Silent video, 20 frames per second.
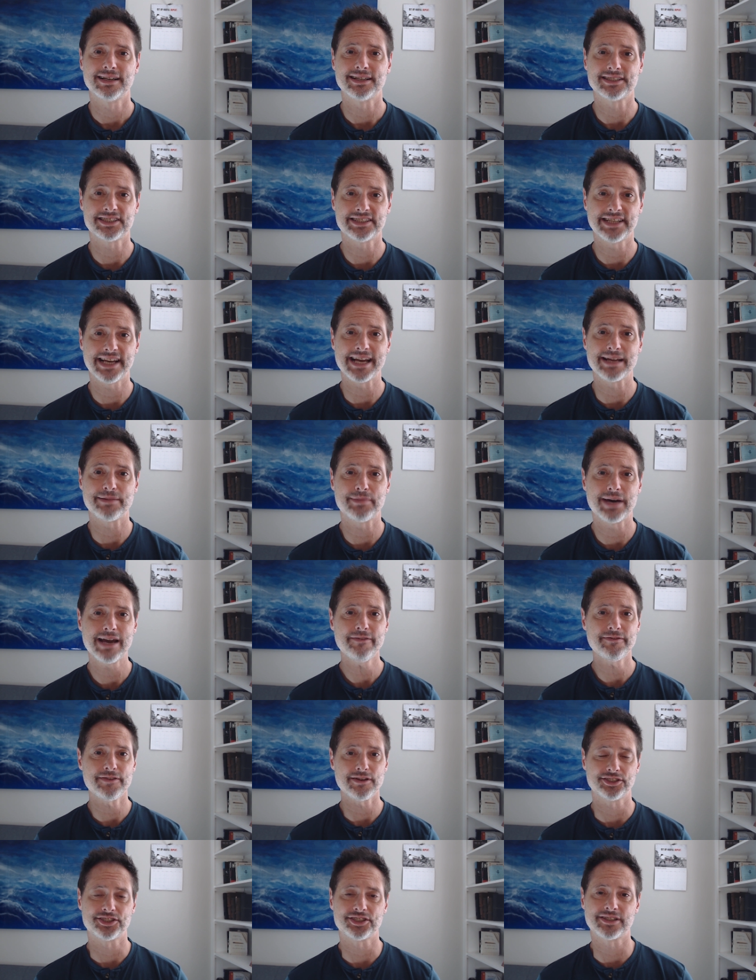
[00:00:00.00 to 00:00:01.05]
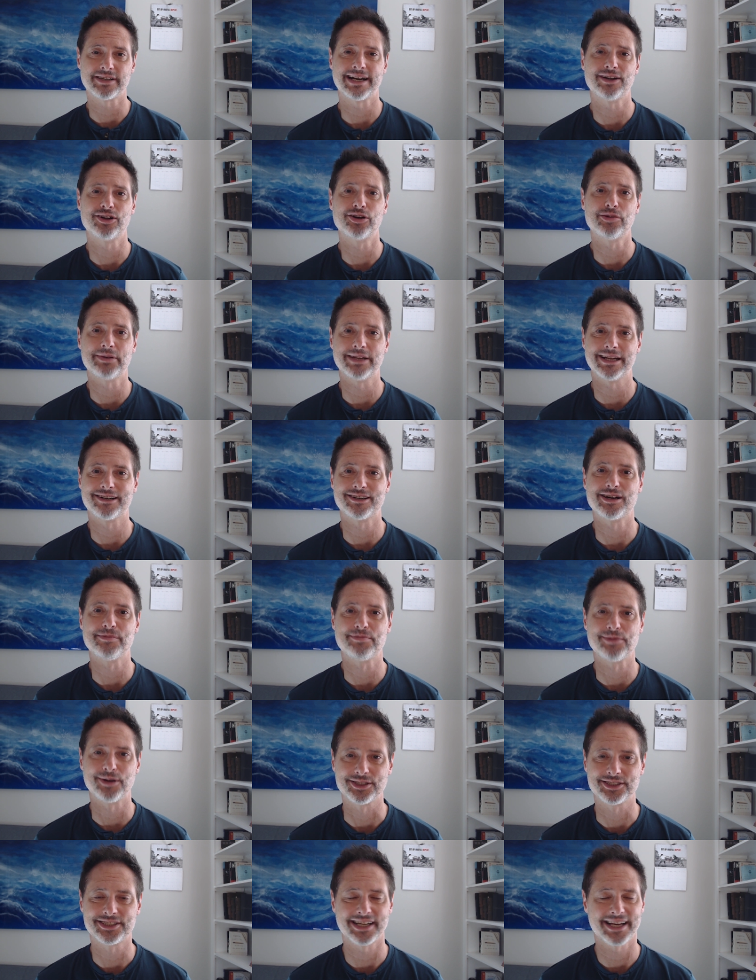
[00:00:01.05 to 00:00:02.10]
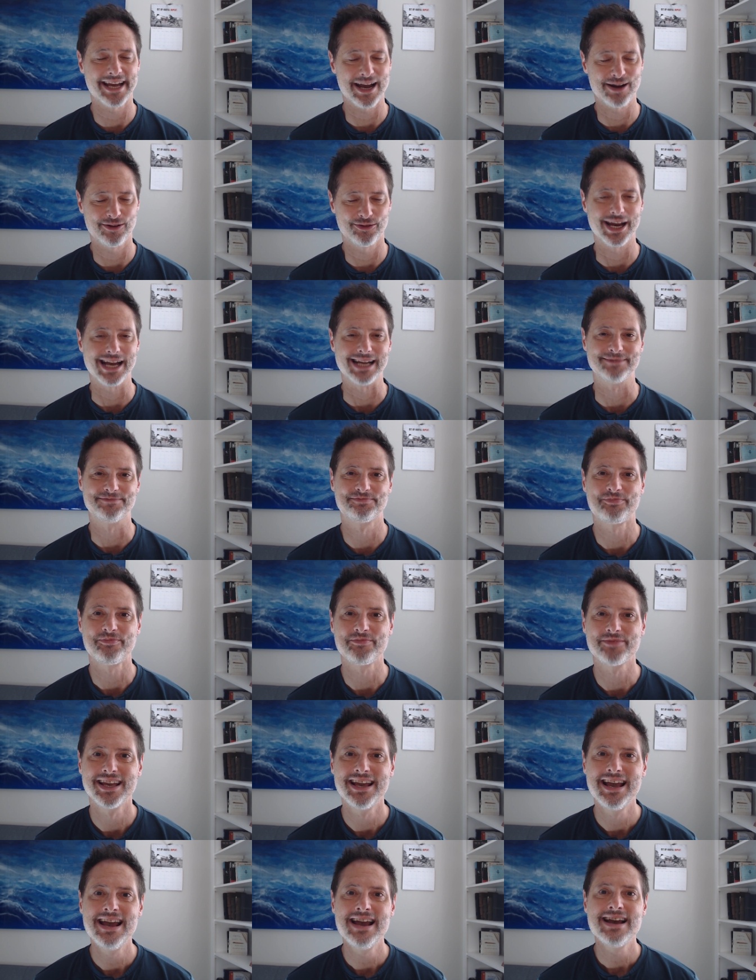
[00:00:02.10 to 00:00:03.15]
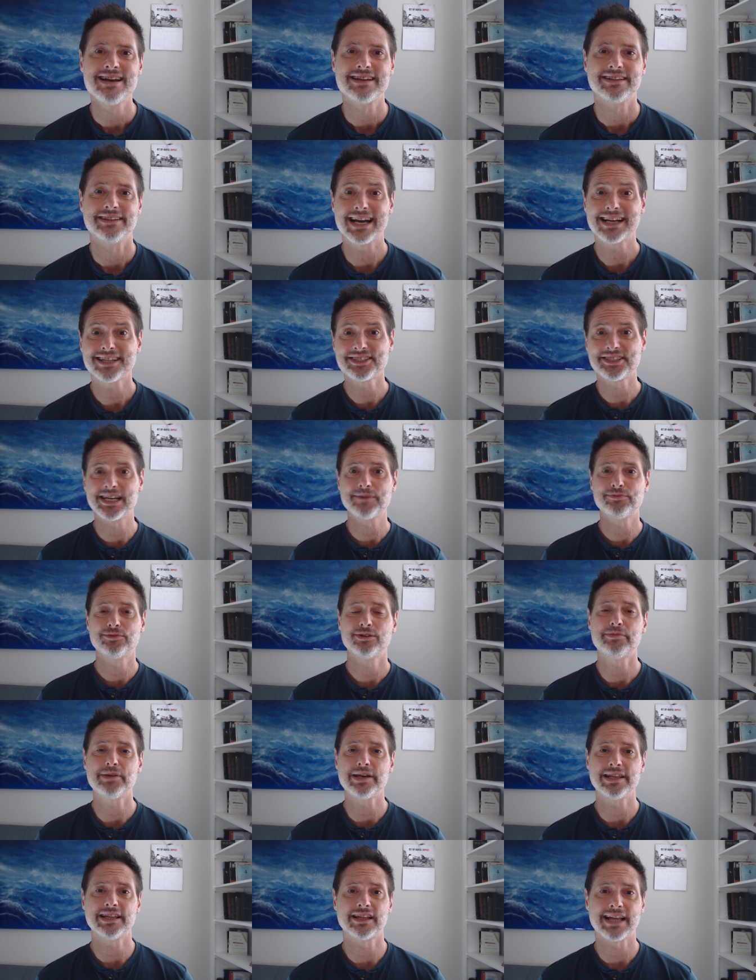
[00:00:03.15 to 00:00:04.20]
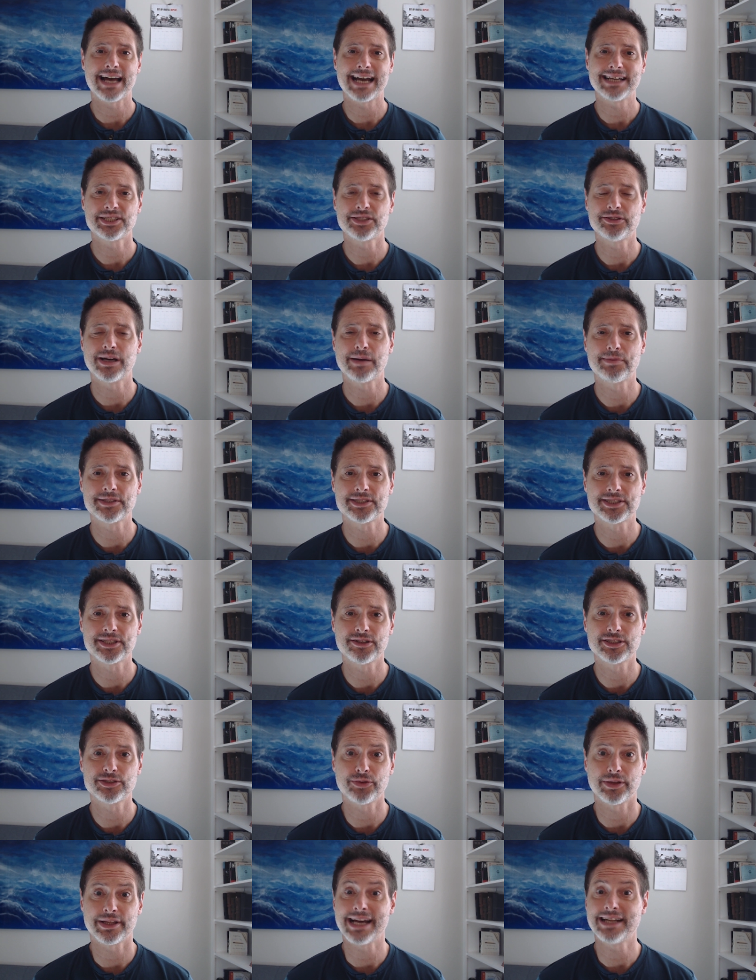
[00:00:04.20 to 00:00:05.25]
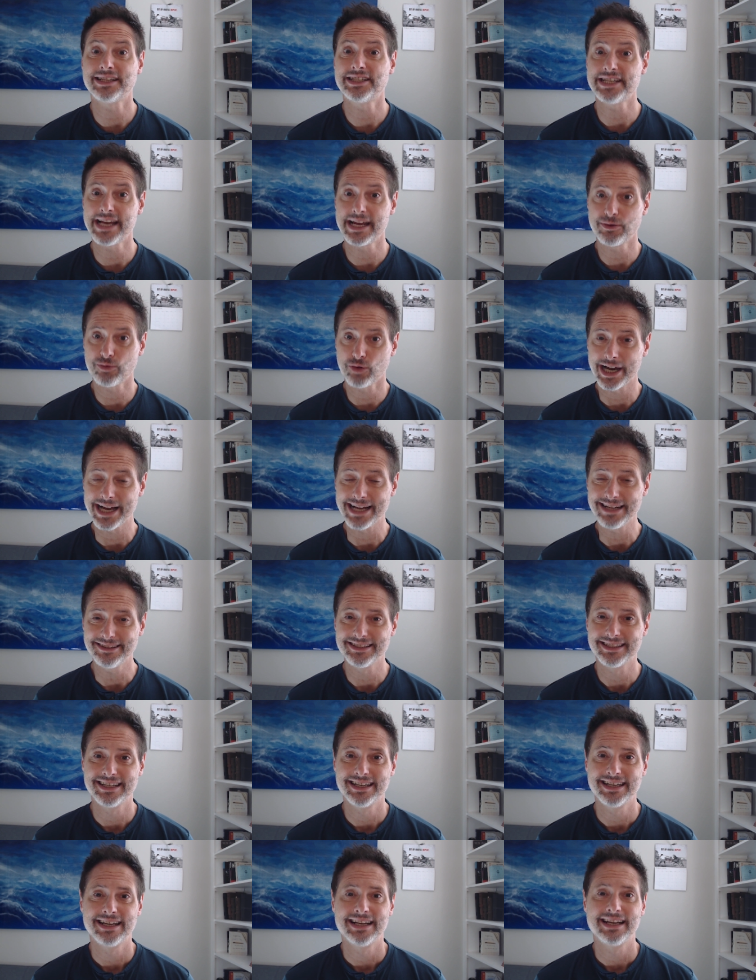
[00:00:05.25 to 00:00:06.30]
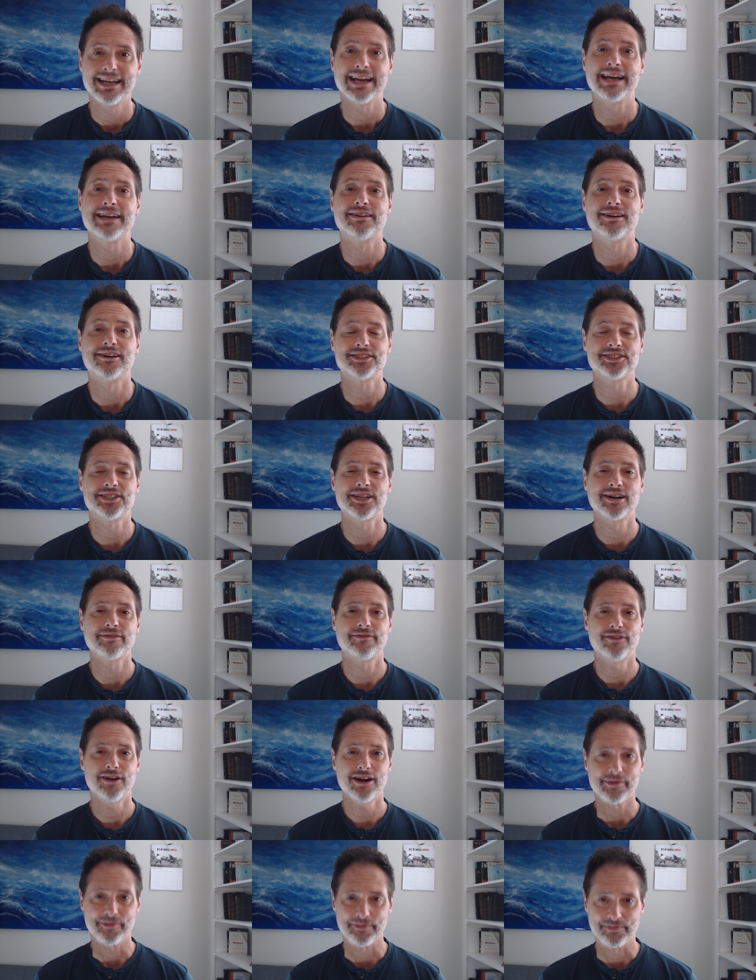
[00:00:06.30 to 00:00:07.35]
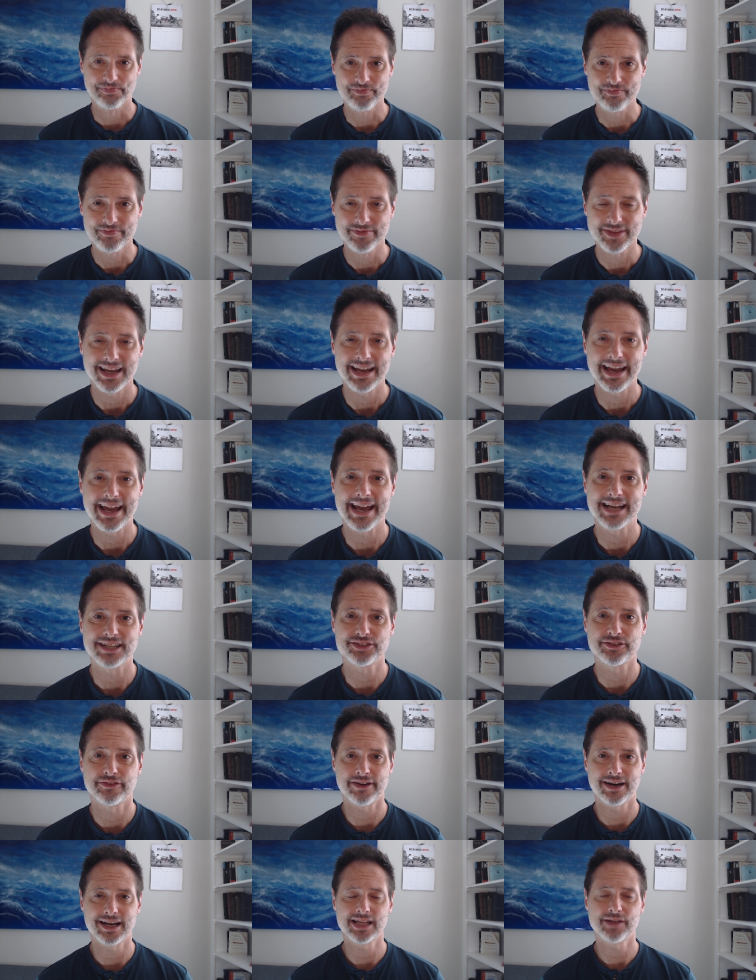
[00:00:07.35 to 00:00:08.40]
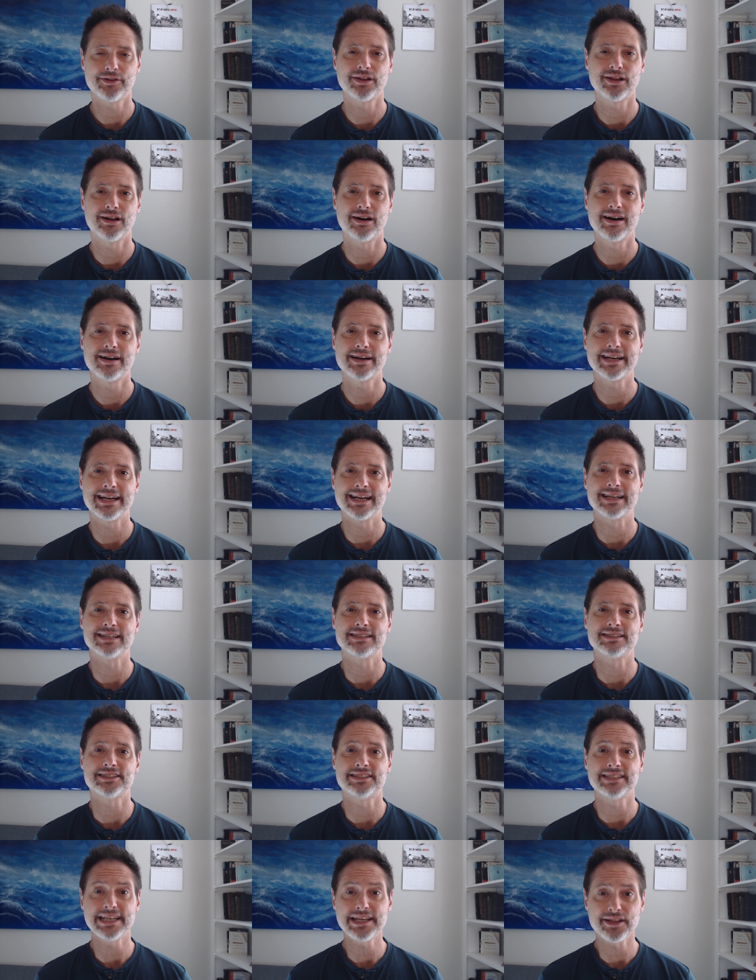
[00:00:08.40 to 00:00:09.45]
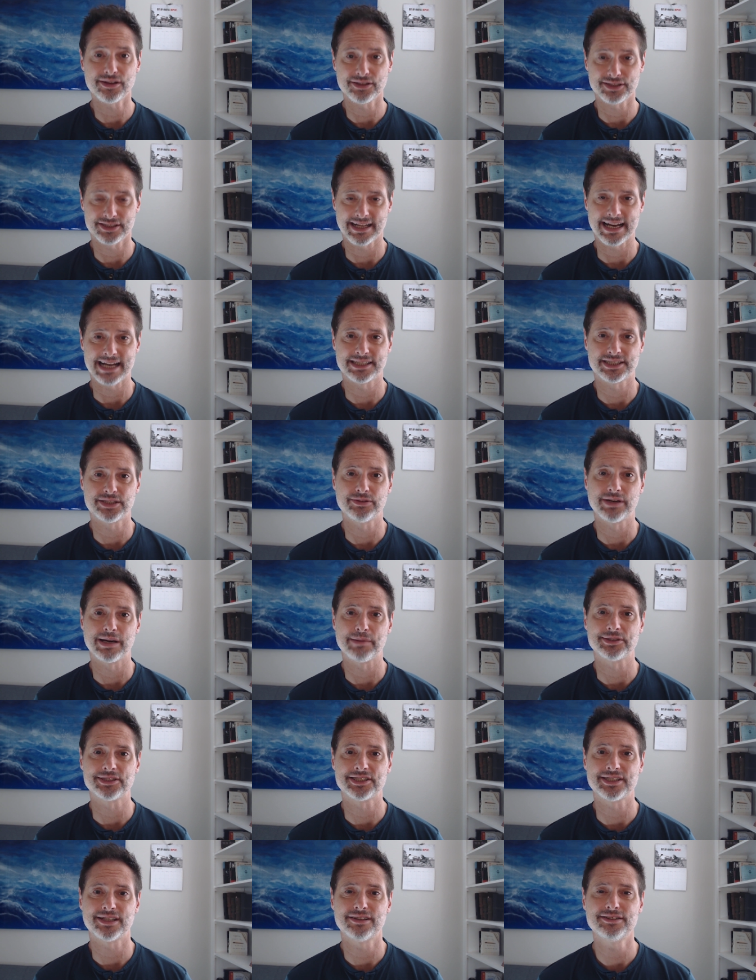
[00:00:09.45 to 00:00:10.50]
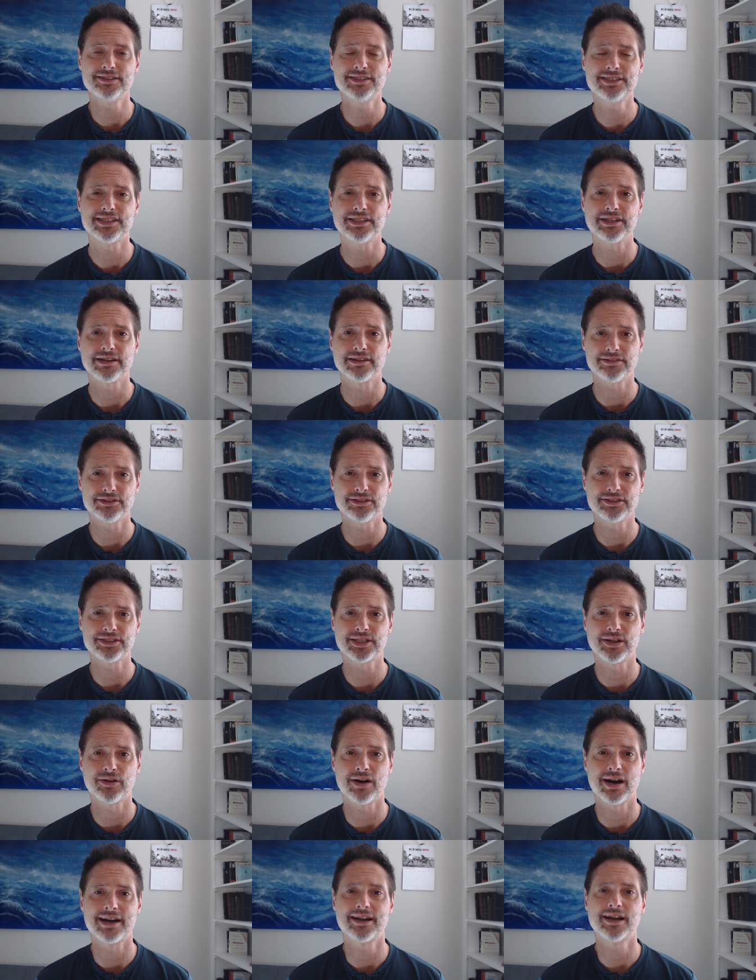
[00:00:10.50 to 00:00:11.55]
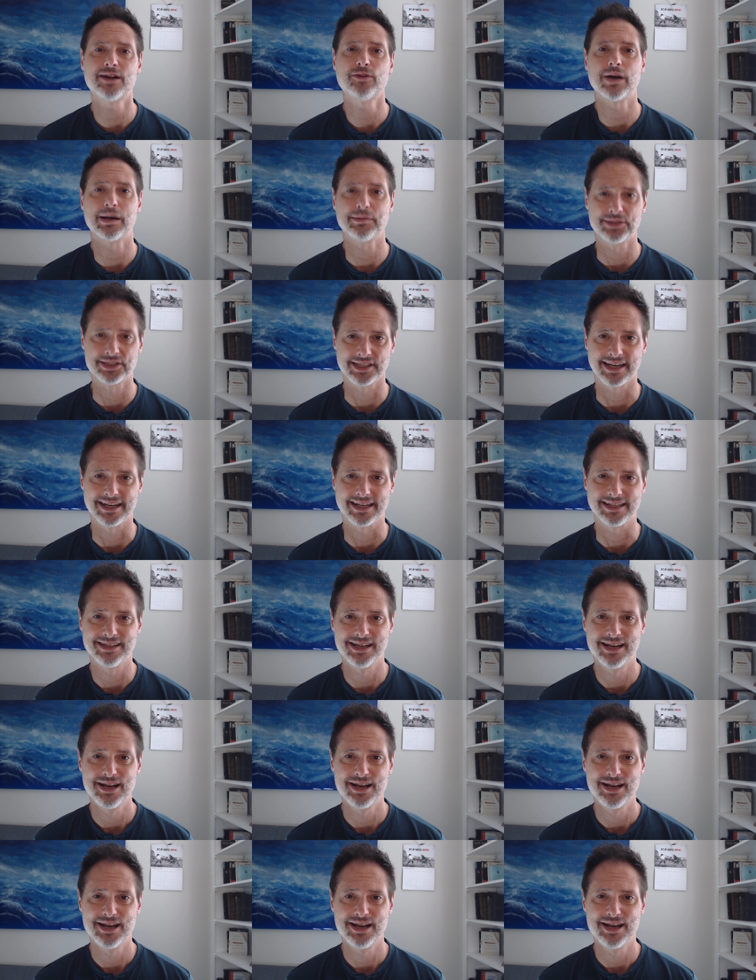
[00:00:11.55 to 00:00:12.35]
a stay in my future at Open Air Outpost. I can't wait. Next up will be the last 2 episodes with Etienne White and Heartsong Farm, and to follow along and see those last 2 episodes, you can do so on our website,